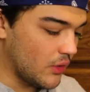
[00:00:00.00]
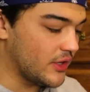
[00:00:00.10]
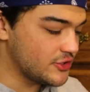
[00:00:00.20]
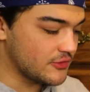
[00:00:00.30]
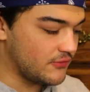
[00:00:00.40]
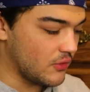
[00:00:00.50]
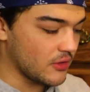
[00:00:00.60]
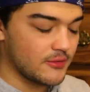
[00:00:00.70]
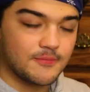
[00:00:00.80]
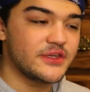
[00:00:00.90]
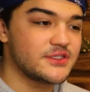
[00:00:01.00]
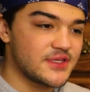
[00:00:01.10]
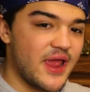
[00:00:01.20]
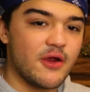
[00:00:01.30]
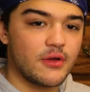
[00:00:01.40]
104.
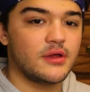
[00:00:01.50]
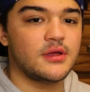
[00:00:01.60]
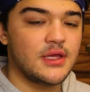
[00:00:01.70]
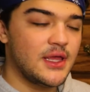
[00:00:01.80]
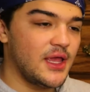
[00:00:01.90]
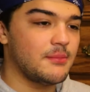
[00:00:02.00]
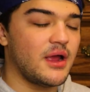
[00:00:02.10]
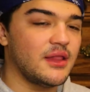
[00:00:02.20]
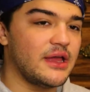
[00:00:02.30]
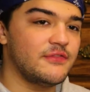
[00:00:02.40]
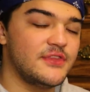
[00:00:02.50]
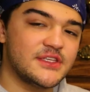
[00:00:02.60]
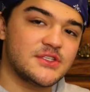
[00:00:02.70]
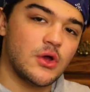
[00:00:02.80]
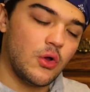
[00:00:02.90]
This era in my life.
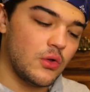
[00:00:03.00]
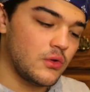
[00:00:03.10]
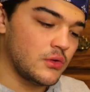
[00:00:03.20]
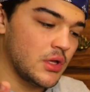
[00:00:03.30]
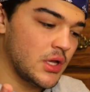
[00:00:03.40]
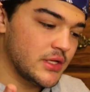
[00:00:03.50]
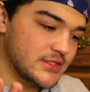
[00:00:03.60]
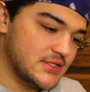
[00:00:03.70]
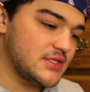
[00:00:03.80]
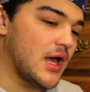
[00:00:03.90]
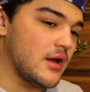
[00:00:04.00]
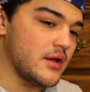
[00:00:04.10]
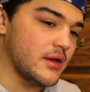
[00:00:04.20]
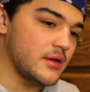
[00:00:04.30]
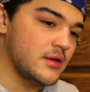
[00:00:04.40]
This whole
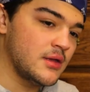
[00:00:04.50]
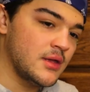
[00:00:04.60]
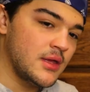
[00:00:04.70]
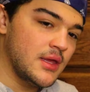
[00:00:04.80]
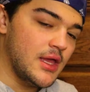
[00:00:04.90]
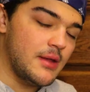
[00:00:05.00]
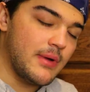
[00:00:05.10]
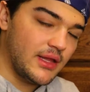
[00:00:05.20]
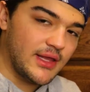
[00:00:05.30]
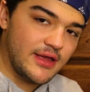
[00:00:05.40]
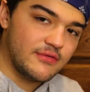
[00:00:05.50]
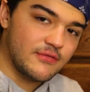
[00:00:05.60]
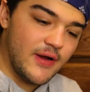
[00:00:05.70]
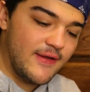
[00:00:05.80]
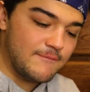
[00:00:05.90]
saga in my life,
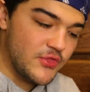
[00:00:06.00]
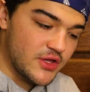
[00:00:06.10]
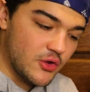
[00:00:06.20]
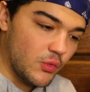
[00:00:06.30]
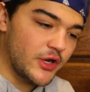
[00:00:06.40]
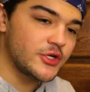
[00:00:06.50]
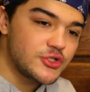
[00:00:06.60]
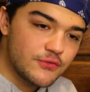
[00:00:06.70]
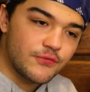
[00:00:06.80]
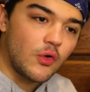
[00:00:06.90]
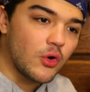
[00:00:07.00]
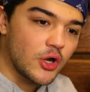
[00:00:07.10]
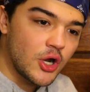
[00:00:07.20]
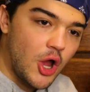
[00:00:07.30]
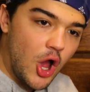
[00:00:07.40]
right? The
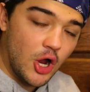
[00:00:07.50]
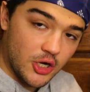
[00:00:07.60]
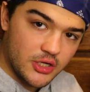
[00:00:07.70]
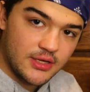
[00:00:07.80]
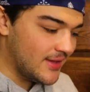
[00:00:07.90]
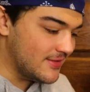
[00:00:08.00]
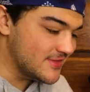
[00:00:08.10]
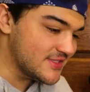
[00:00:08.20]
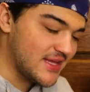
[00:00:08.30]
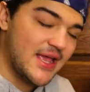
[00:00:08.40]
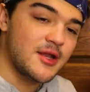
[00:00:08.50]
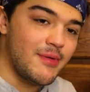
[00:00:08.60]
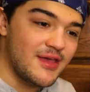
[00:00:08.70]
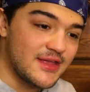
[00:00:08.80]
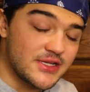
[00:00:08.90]
104 arc in this
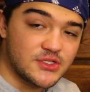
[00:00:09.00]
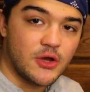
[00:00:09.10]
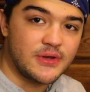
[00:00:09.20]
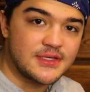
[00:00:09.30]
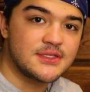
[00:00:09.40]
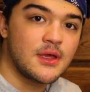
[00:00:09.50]
anime that is known as